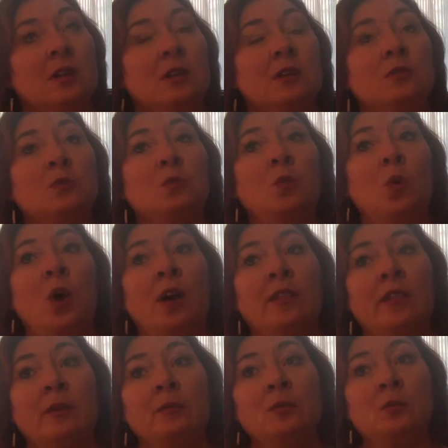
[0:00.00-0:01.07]
There's
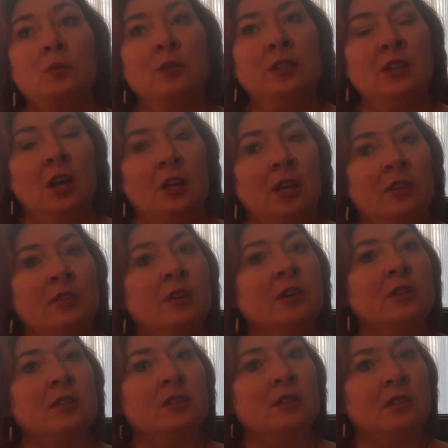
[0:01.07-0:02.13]
one that was redone, I think,
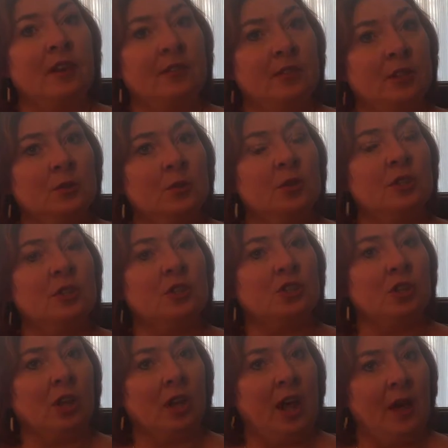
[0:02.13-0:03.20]
in the 70s with
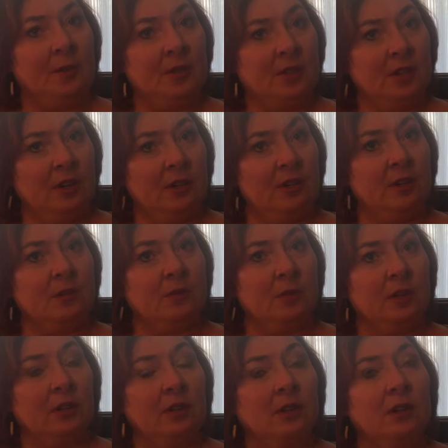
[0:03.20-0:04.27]
additional commentary that's
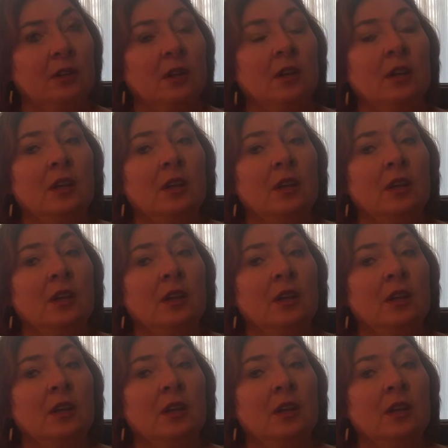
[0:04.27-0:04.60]
really good.